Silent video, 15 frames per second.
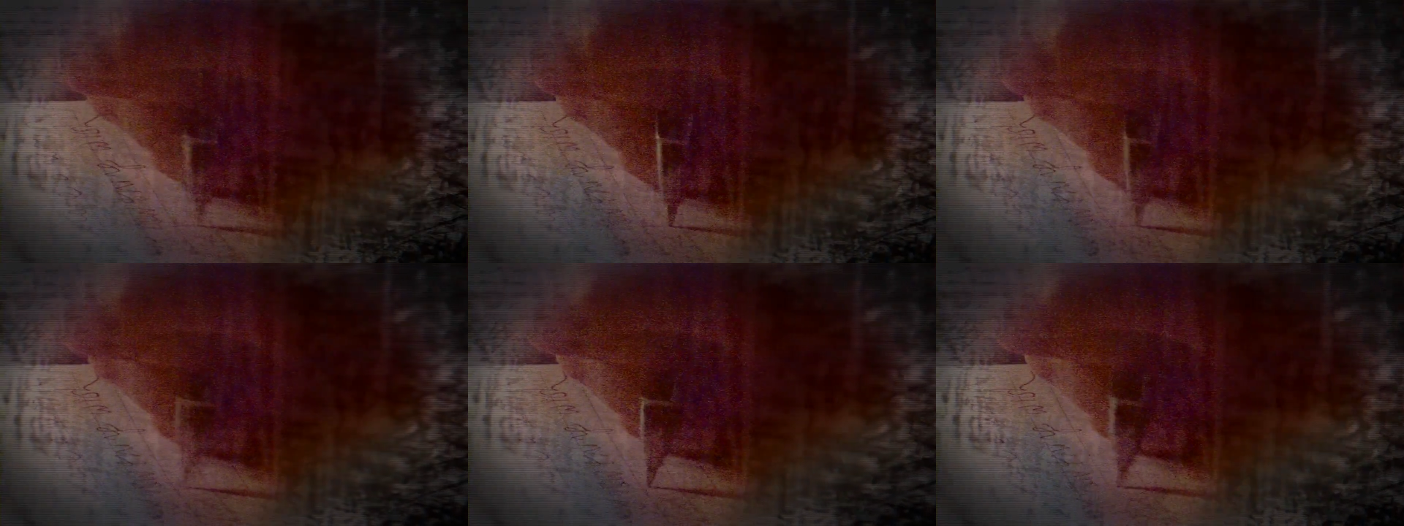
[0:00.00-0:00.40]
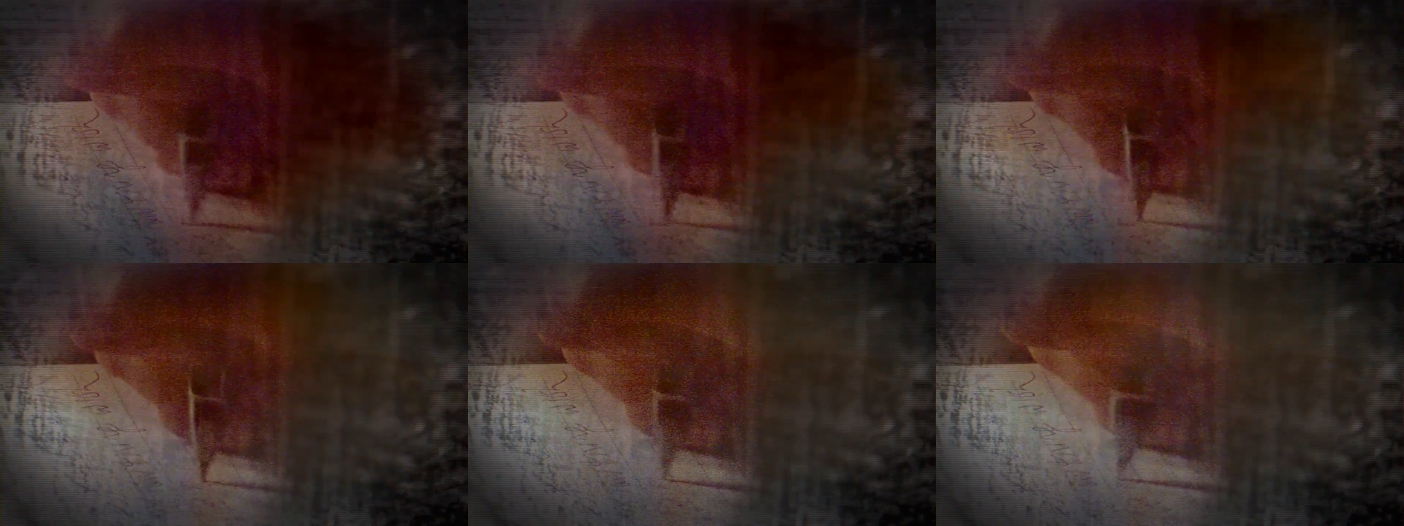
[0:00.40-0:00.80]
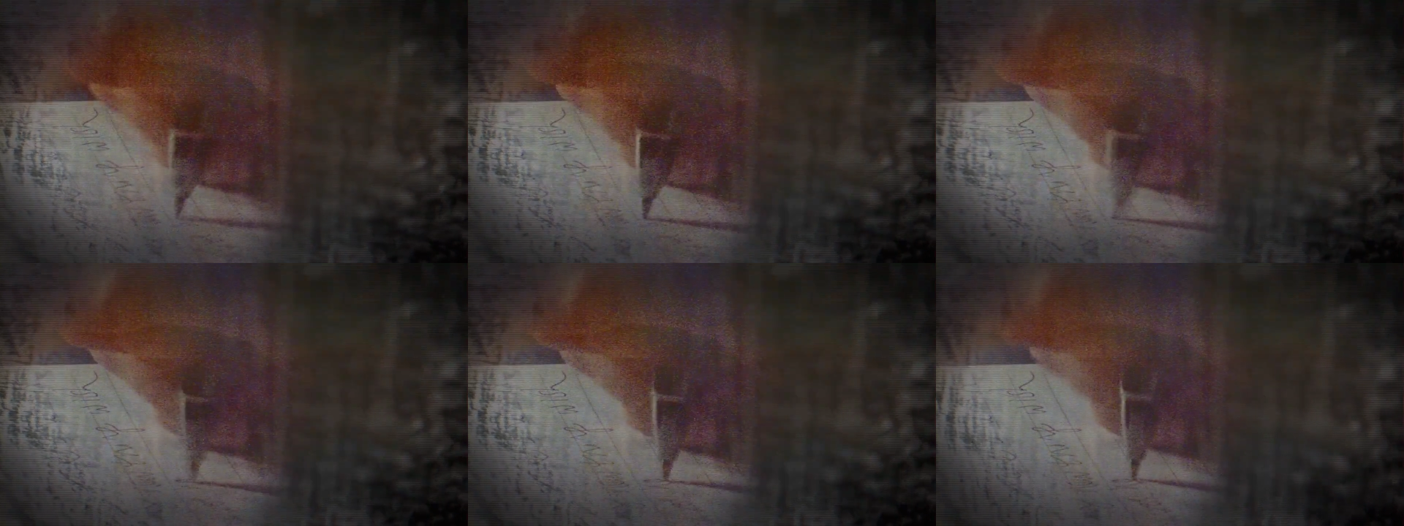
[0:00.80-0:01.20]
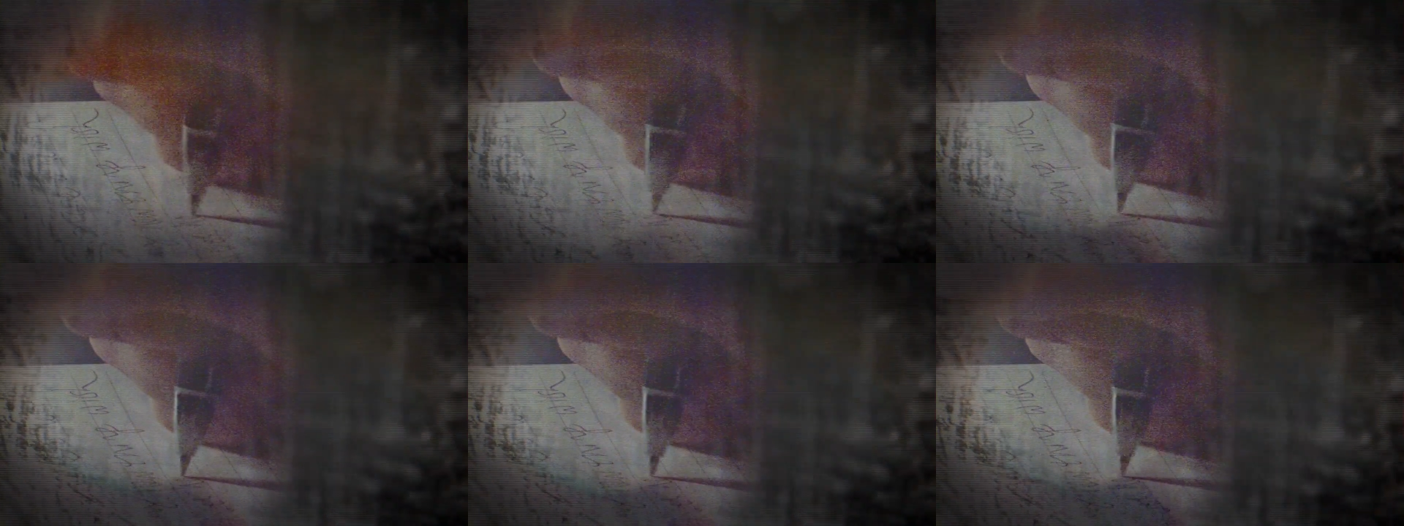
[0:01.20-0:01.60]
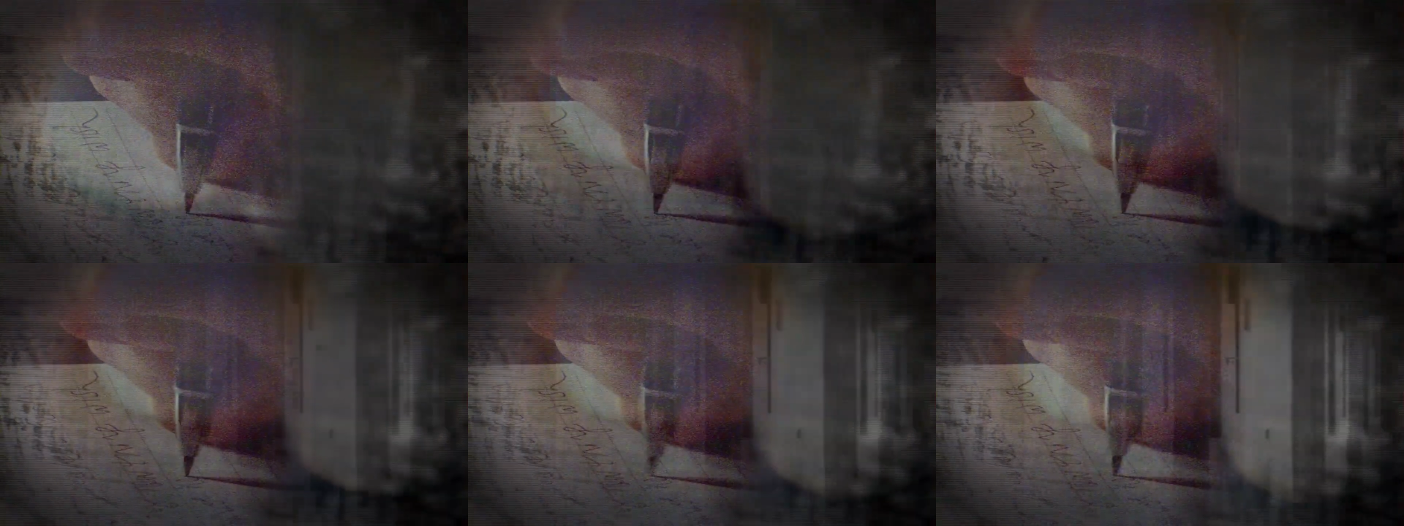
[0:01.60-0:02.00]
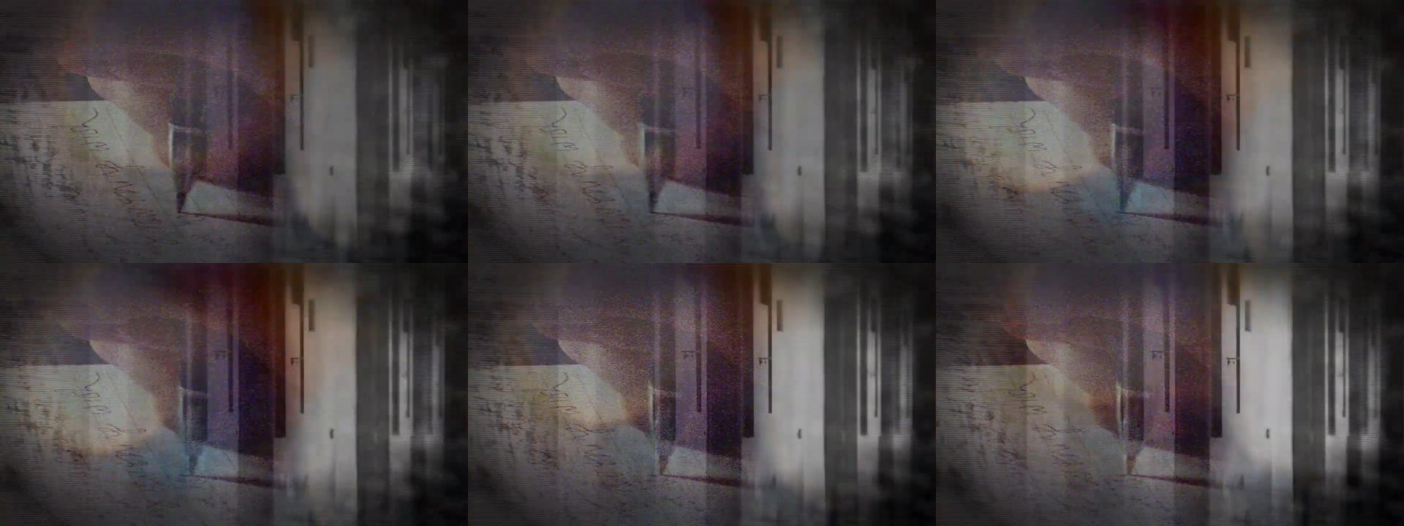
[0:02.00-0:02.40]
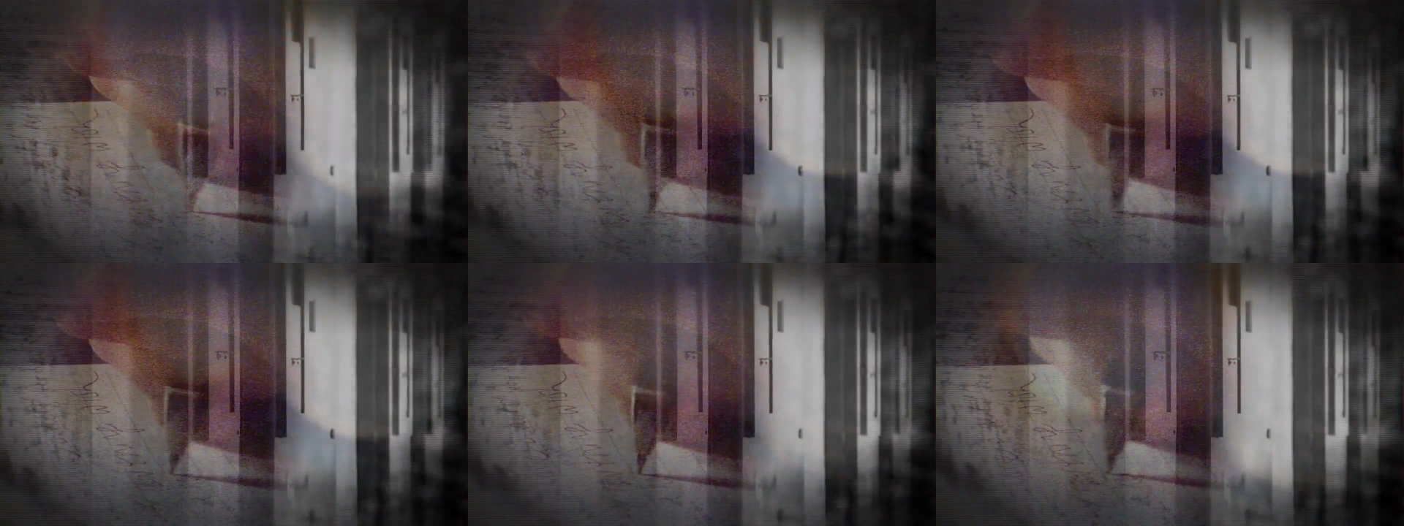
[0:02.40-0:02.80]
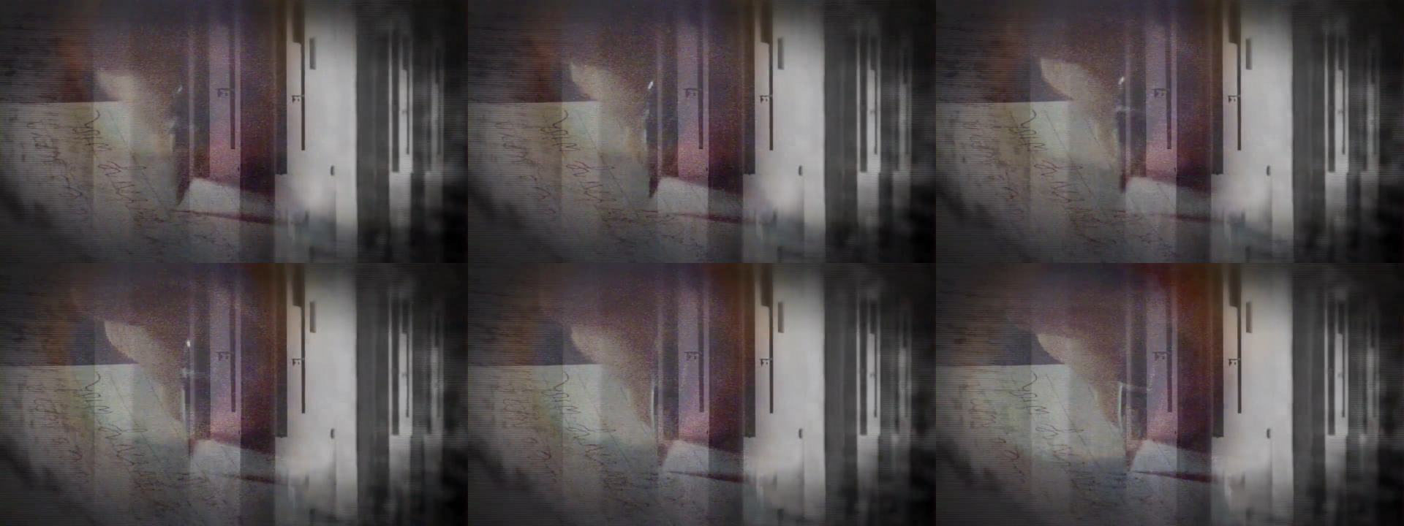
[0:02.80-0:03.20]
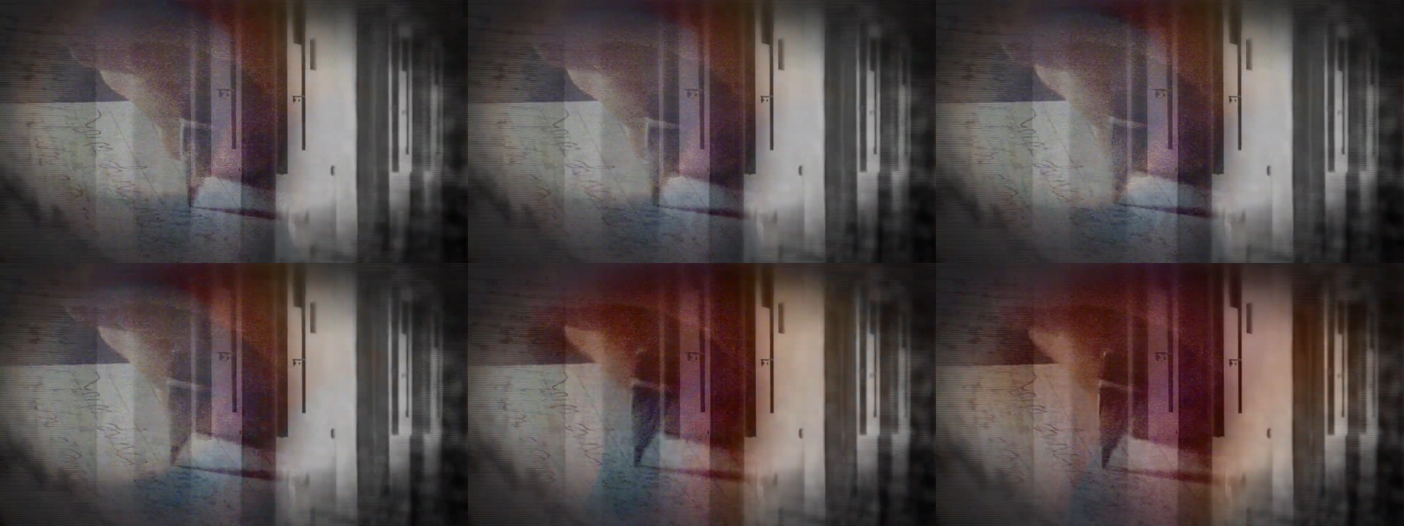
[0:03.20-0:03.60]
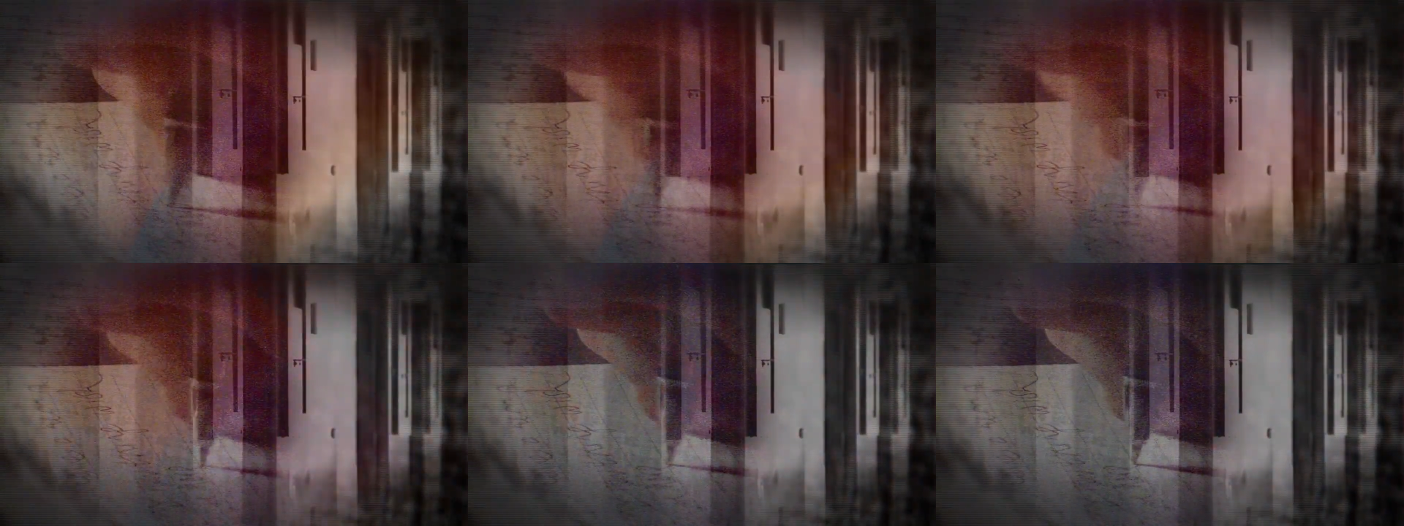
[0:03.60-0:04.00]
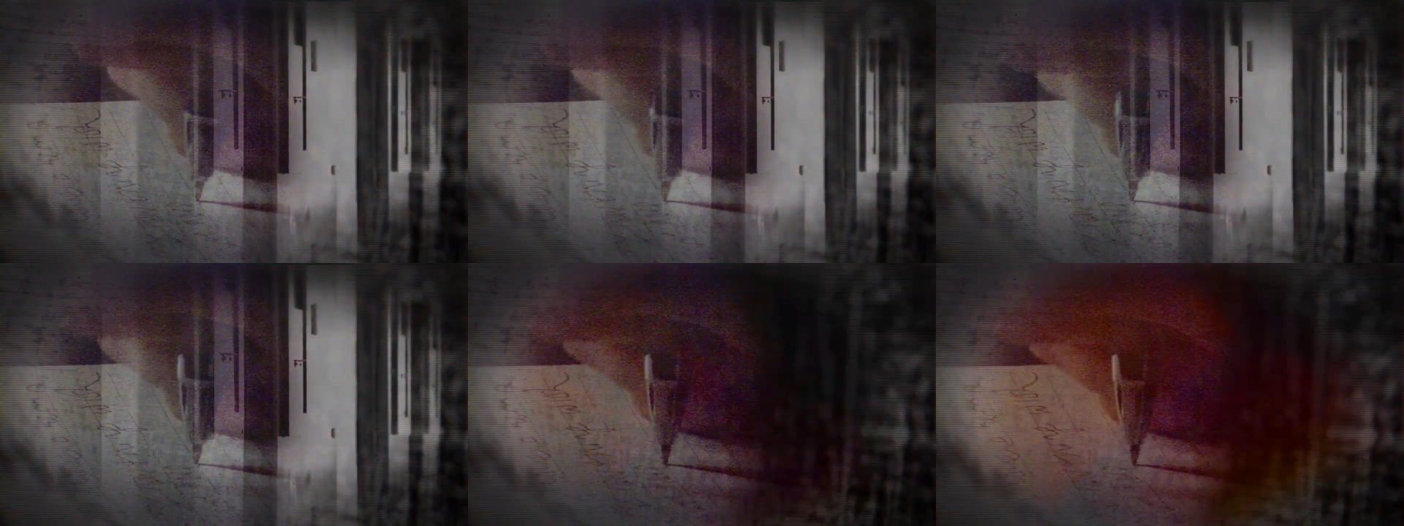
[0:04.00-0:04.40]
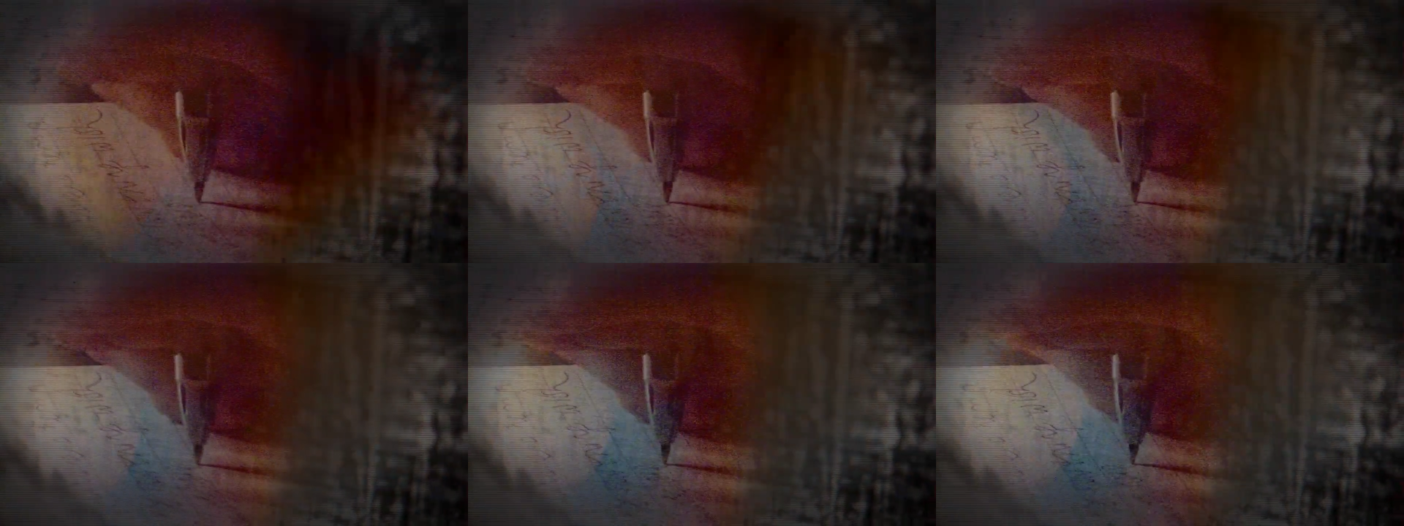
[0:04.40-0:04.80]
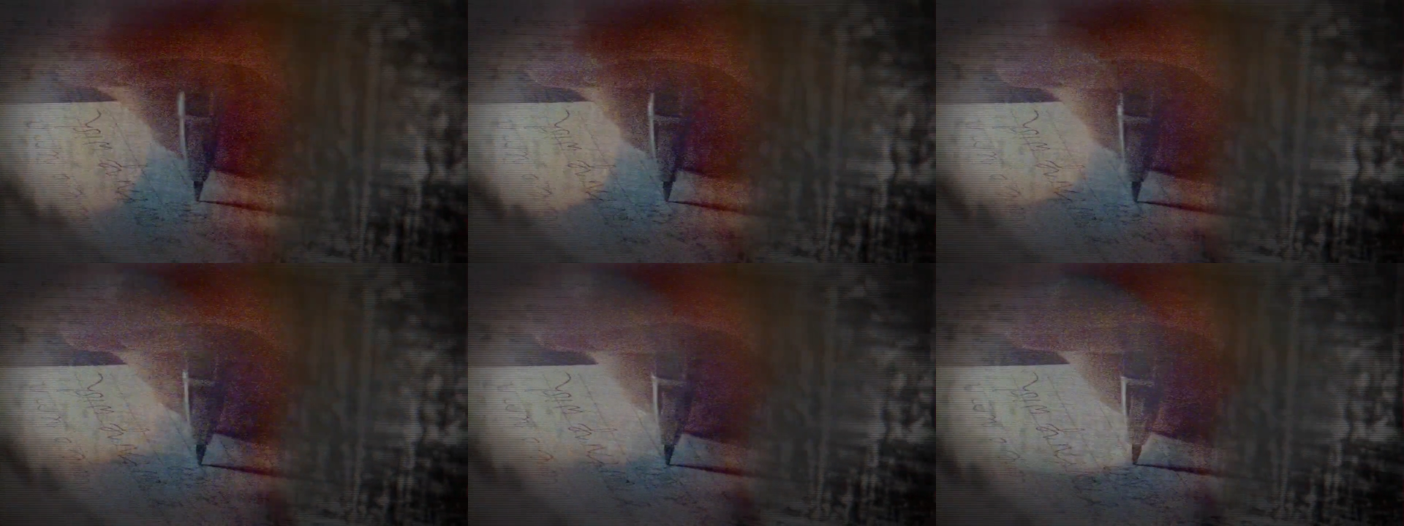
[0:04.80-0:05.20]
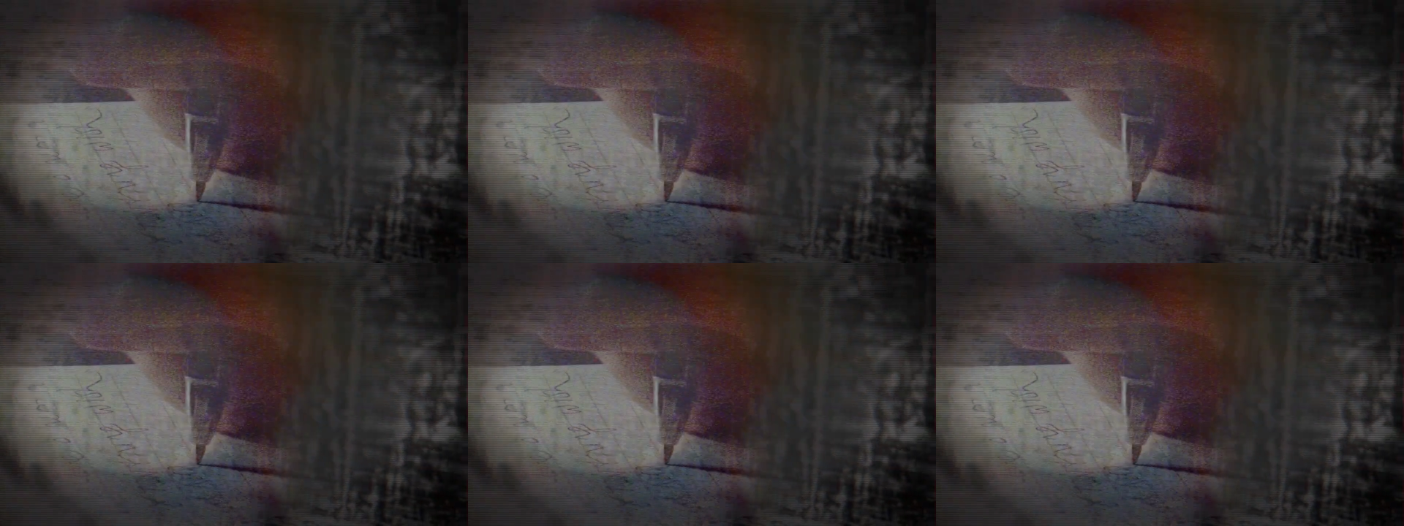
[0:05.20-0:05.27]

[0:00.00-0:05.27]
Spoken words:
[unreadable: no face in view]